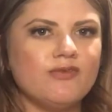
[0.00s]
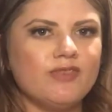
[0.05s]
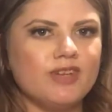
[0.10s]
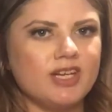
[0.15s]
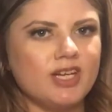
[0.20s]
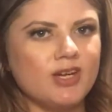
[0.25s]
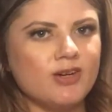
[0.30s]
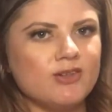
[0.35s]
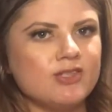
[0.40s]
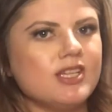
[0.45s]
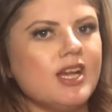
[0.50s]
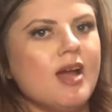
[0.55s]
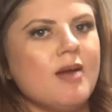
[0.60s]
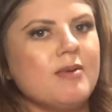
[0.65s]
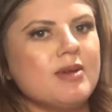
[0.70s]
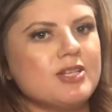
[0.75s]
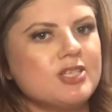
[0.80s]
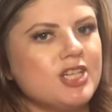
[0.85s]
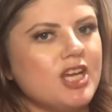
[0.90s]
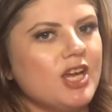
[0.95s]
videos on
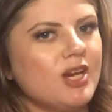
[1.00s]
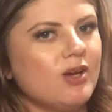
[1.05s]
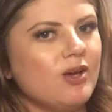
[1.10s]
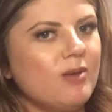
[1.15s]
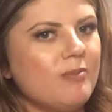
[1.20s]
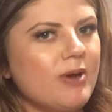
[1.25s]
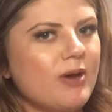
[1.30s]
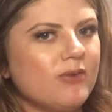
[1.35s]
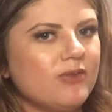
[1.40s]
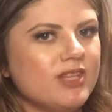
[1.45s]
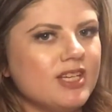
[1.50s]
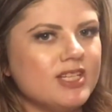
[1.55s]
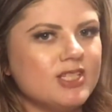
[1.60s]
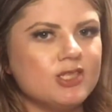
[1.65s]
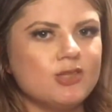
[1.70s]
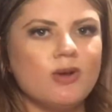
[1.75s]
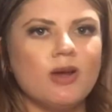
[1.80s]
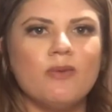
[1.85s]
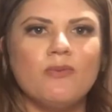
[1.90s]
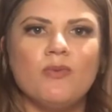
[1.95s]
my channel about this,
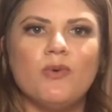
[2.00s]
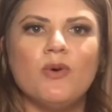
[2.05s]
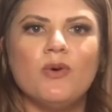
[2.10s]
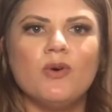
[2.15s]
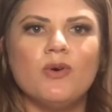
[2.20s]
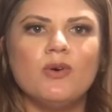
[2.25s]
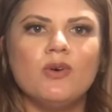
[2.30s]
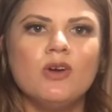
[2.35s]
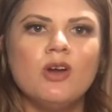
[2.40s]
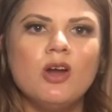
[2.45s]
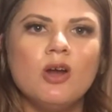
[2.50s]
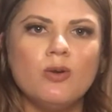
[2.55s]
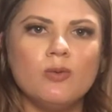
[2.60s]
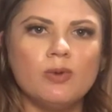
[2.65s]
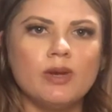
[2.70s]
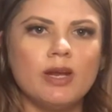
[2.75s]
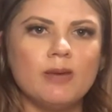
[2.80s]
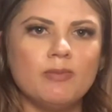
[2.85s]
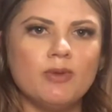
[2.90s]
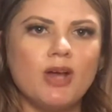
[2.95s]
so I won't
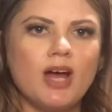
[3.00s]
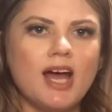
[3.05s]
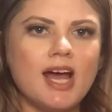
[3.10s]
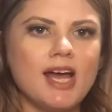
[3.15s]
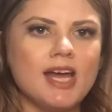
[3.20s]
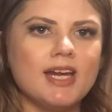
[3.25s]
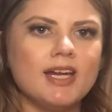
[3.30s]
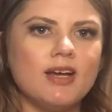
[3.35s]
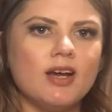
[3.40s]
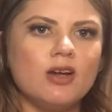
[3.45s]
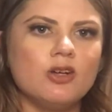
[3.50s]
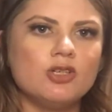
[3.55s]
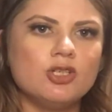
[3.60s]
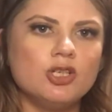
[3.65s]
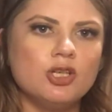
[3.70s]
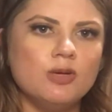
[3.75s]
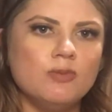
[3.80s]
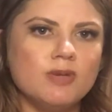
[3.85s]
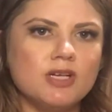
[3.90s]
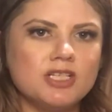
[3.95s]
ramble on
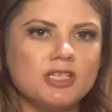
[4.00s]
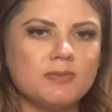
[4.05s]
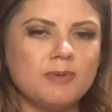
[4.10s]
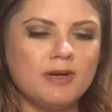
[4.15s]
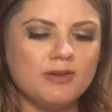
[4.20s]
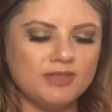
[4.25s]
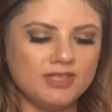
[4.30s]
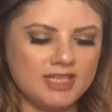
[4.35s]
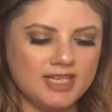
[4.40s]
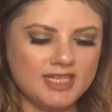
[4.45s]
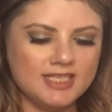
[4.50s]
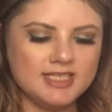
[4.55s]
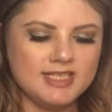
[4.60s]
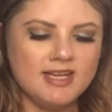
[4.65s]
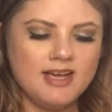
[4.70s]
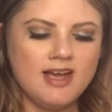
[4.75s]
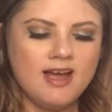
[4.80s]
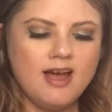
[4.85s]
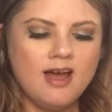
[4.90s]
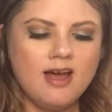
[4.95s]
too much about this,
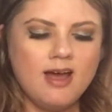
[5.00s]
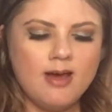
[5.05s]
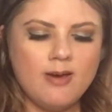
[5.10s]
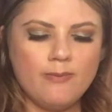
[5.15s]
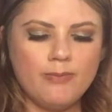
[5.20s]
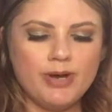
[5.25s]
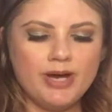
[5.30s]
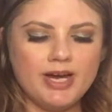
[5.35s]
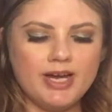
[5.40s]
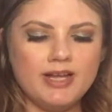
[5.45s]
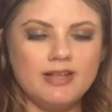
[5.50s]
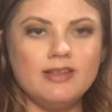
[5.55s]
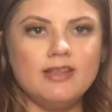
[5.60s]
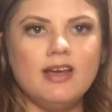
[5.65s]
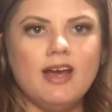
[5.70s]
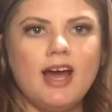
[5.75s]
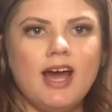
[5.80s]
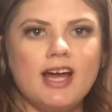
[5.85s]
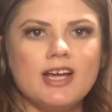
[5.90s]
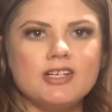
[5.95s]
but
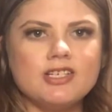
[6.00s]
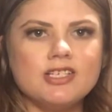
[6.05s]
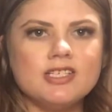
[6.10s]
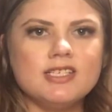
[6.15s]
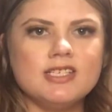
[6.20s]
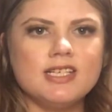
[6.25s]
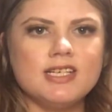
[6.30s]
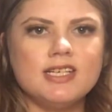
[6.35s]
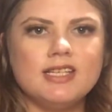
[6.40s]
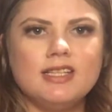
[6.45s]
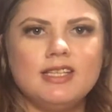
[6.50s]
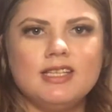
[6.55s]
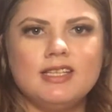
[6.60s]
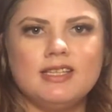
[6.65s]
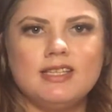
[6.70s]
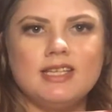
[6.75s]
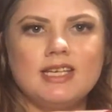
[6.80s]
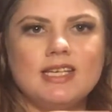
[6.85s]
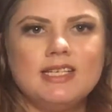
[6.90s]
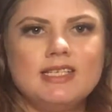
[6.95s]
I just think
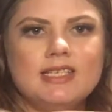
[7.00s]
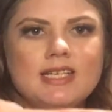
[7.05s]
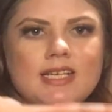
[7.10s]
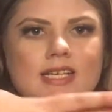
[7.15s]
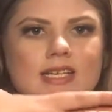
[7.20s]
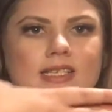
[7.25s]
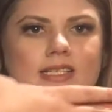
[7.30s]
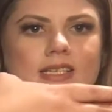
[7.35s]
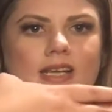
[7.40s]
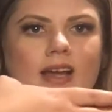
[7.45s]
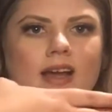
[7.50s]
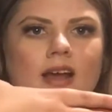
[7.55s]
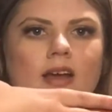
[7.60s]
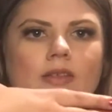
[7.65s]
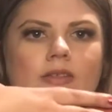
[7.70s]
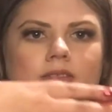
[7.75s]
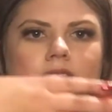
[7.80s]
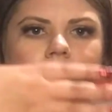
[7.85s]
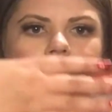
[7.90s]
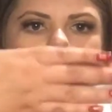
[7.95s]
that this is
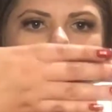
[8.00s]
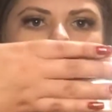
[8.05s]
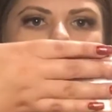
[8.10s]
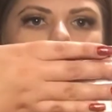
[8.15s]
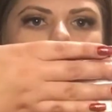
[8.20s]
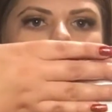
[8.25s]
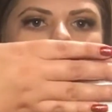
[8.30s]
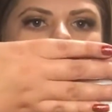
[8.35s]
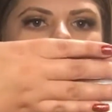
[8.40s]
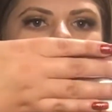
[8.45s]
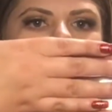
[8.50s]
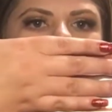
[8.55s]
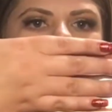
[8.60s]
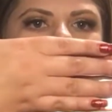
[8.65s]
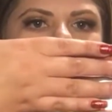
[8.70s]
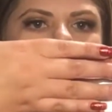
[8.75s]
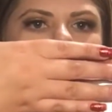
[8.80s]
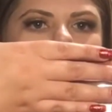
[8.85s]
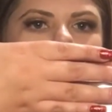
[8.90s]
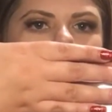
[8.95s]
the
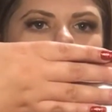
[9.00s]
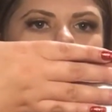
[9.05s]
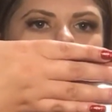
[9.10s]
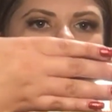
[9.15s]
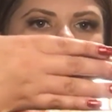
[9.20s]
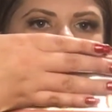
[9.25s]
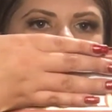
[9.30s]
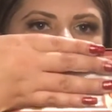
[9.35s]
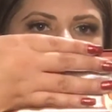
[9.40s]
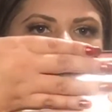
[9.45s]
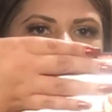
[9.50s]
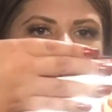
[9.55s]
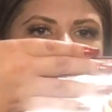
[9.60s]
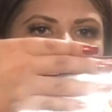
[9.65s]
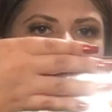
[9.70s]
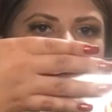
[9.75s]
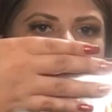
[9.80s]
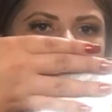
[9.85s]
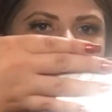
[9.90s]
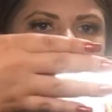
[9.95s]
perfect color story
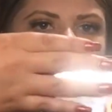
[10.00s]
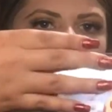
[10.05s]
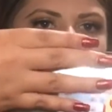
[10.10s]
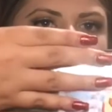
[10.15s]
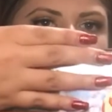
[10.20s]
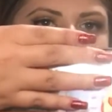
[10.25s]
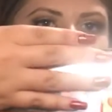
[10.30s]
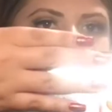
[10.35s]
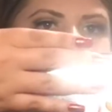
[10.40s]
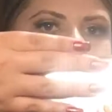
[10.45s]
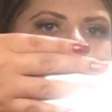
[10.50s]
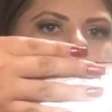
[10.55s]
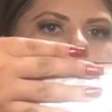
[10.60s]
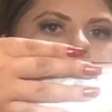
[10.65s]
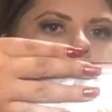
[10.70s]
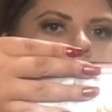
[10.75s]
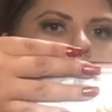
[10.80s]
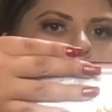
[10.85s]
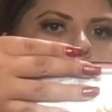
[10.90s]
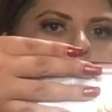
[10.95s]
for fall. You got
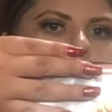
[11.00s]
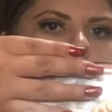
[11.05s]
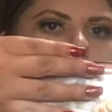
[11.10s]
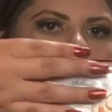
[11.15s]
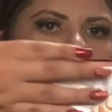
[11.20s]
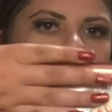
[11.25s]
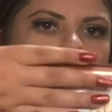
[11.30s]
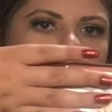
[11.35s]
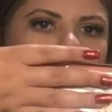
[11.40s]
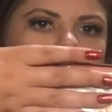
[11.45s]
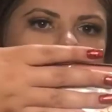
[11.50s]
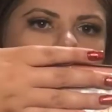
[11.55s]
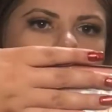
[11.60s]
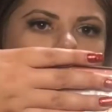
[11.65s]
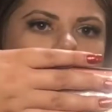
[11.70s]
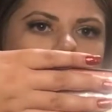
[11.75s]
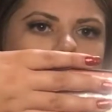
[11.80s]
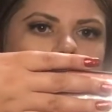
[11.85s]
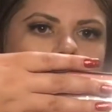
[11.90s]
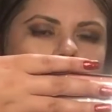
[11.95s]
that purple in
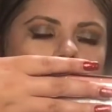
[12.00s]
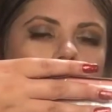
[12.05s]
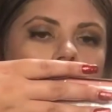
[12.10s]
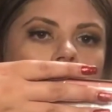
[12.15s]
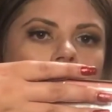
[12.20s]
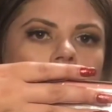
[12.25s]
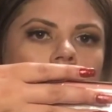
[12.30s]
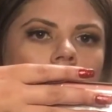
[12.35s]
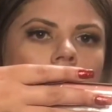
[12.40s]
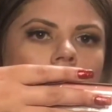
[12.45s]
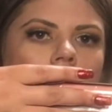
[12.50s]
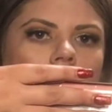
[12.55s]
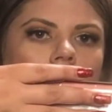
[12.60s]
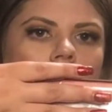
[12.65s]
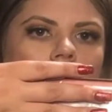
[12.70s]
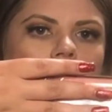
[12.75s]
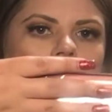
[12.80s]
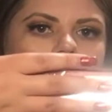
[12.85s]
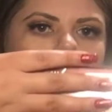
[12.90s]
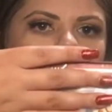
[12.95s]
there,
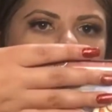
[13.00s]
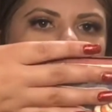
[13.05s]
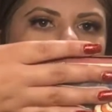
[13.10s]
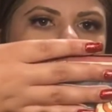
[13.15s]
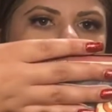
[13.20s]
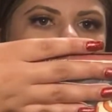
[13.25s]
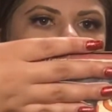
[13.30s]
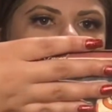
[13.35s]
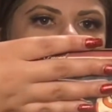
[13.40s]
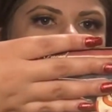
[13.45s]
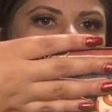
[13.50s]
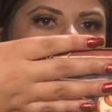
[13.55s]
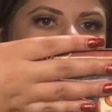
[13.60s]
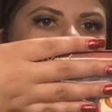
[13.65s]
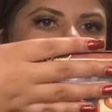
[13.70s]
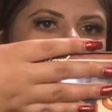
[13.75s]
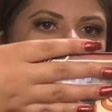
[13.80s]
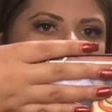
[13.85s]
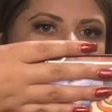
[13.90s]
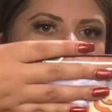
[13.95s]
and these
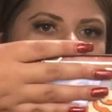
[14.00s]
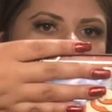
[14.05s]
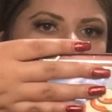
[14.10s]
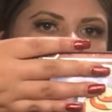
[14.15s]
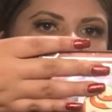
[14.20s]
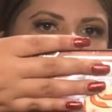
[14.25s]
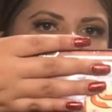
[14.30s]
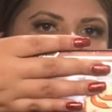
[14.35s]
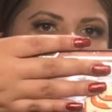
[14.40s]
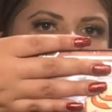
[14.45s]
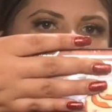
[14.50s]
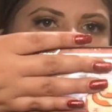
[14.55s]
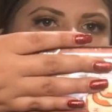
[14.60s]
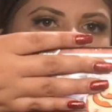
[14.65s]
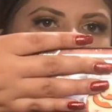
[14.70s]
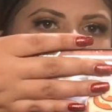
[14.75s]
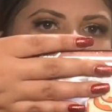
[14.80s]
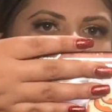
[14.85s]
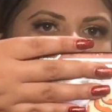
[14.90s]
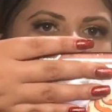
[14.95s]
neutral
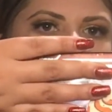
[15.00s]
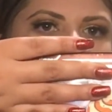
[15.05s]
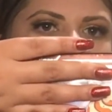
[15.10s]
colors.